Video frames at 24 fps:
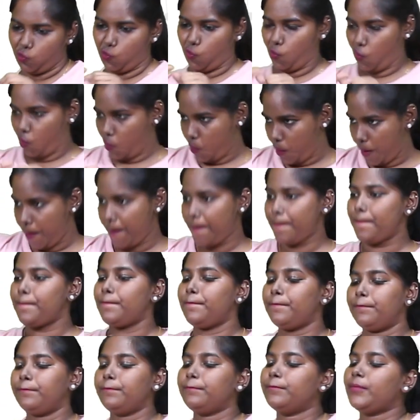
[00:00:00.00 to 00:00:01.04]
butter
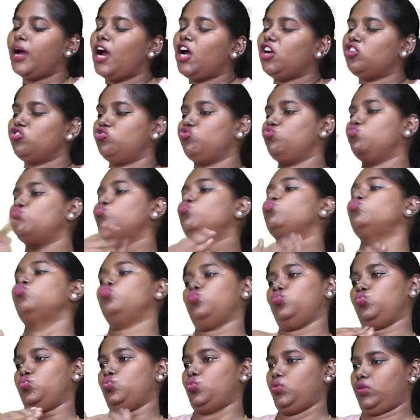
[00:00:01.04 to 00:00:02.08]
and the sugar.
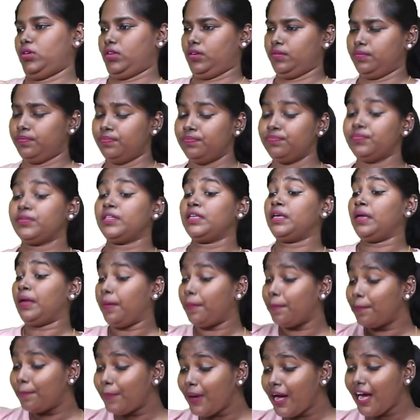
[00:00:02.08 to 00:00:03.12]
And
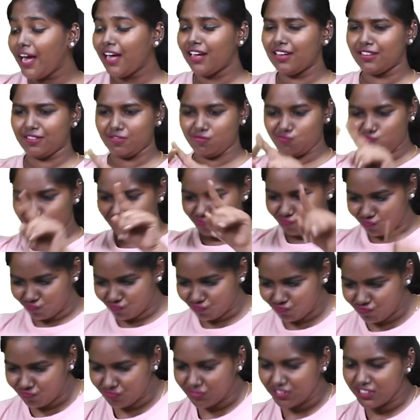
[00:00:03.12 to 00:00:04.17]
the smooth
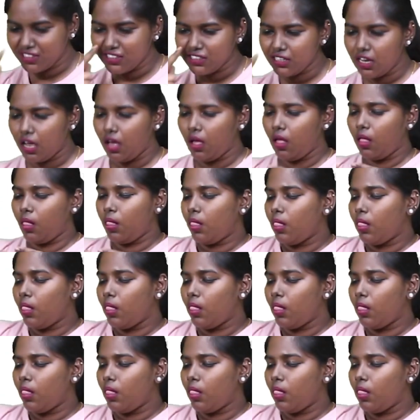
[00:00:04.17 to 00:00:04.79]
texture of the